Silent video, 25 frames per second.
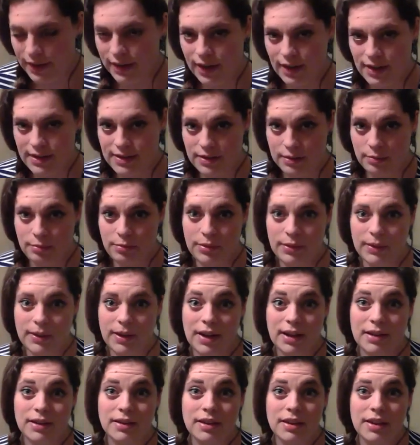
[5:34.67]
I like to
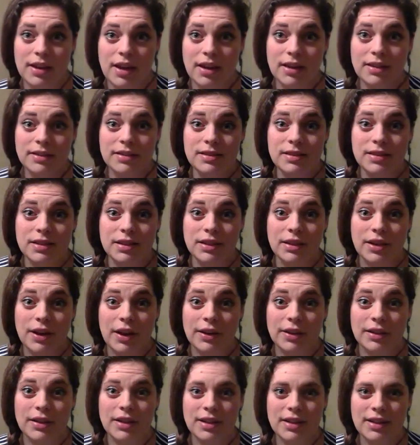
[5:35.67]
plant things, to
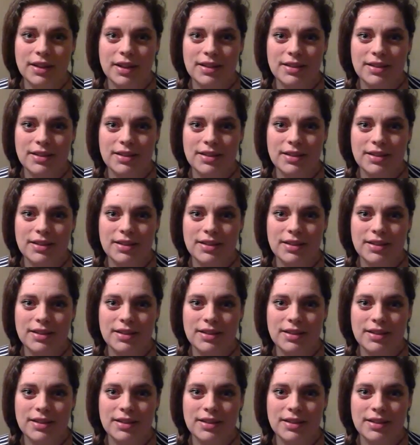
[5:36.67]
garden.